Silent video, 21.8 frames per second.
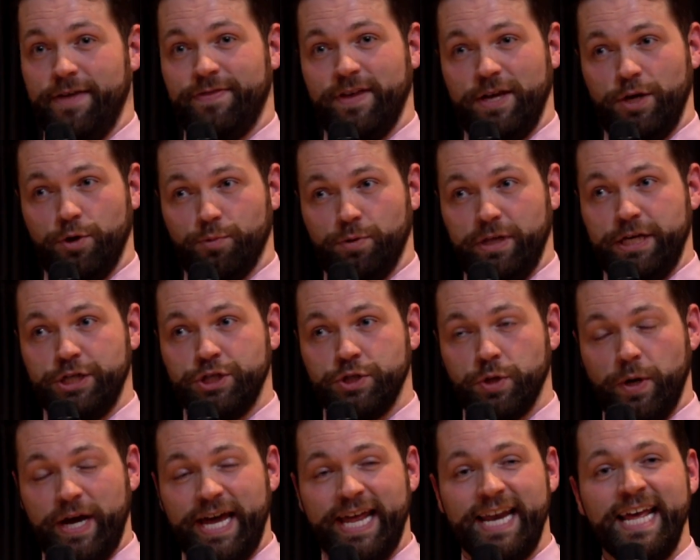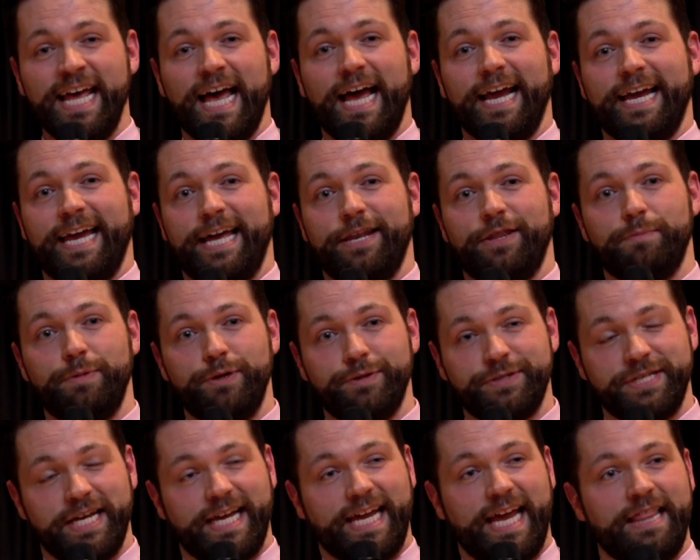I think you'll really enjoy it. Again, the
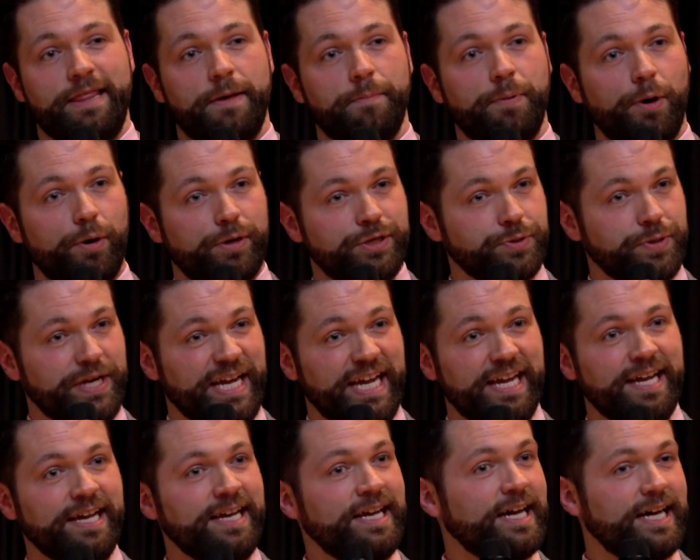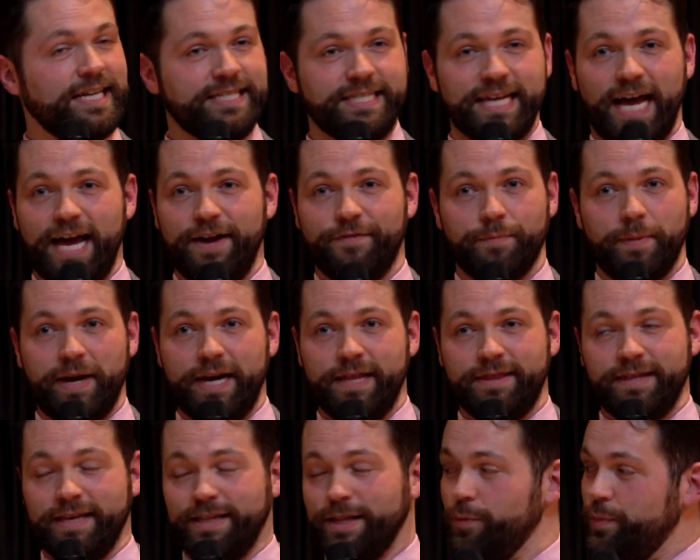music and the poetry, aside from
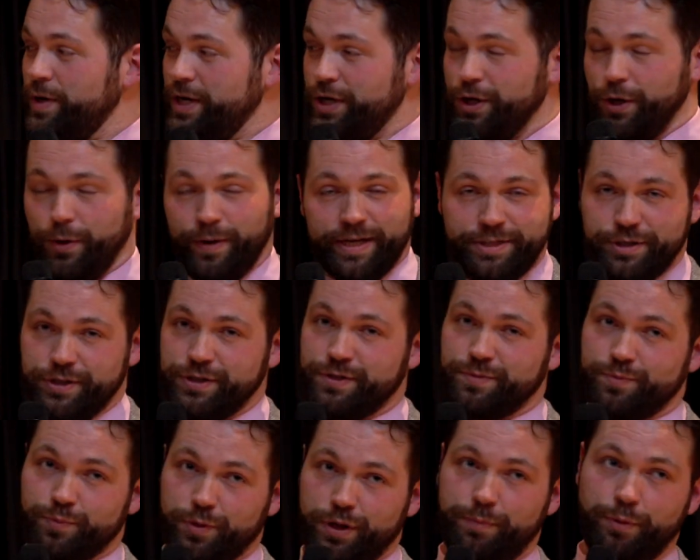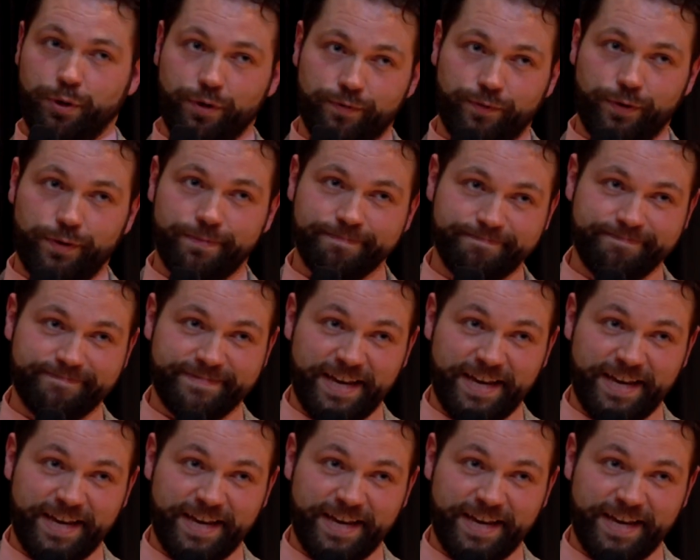anything that we do, it's just really beautiful.